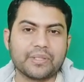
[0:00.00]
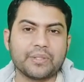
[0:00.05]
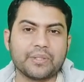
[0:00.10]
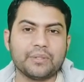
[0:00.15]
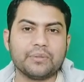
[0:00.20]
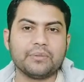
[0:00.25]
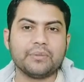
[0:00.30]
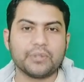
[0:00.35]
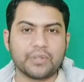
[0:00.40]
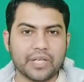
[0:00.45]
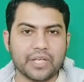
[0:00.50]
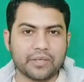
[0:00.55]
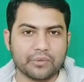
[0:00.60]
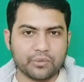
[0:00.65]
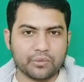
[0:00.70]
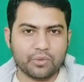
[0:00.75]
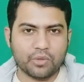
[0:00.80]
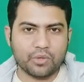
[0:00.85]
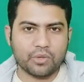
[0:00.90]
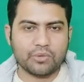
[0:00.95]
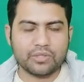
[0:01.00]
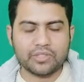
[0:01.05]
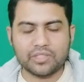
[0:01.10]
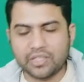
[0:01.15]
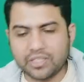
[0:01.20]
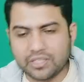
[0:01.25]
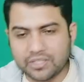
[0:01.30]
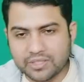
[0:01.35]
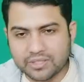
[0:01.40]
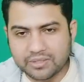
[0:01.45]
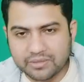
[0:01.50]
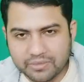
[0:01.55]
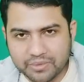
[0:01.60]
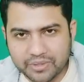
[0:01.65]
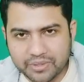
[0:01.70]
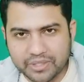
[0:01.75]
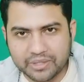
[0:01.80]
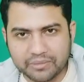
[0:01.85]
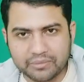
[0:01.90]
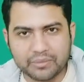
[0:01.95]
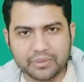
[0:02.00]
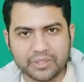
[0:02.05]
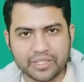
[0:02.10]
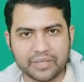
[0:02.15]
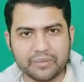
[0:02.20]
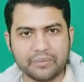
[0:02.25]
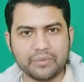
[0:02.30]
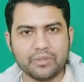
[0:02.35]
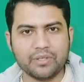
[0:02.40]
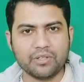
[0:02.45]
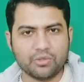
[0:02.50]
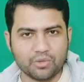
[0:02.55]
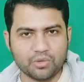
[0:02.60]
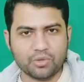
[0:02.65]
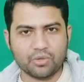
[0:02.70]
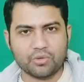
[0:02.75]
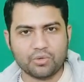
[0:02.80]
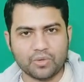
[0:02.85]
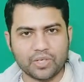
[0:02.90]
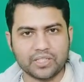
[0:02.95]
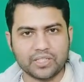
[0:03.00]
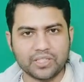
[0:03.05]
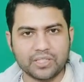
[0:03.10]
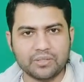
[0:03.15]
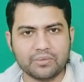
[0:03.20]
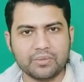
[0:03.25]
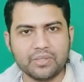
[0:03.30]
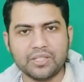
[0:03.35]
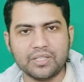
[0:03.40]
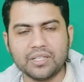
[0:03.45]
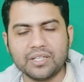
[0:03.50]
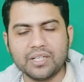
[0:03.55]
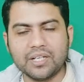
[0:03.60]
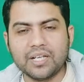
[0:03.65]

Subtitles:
you can grow with us. We'll grow together. We'll